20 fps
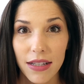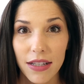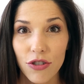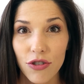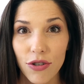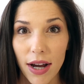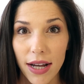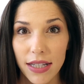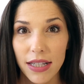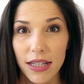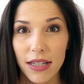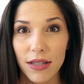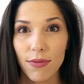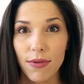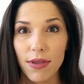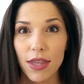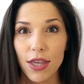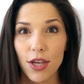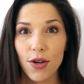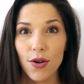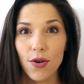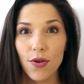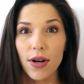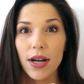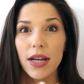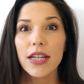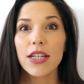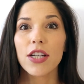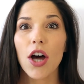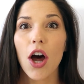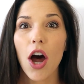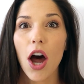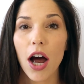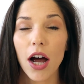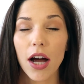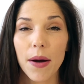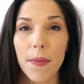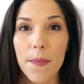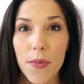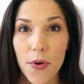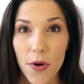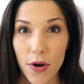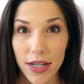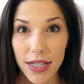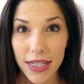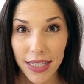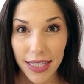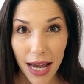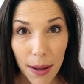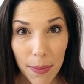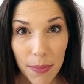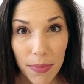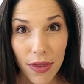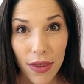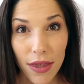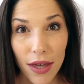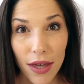dresses with you and talk more in depth